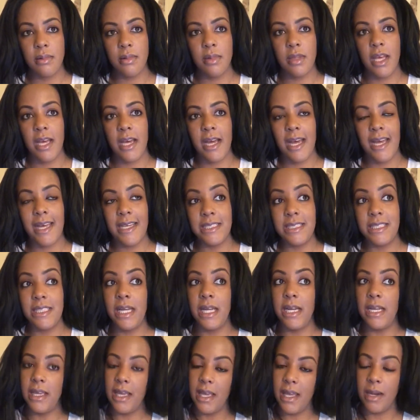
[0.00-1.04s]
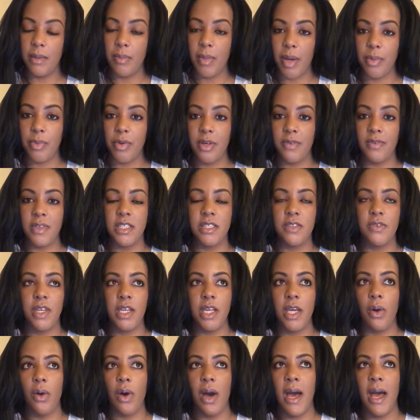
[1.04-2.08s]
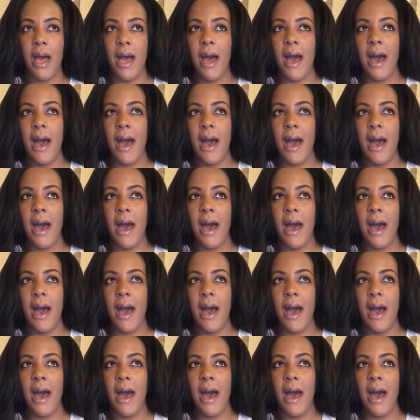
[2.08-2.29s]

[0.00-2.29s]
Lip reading: like I had said again in my previous video,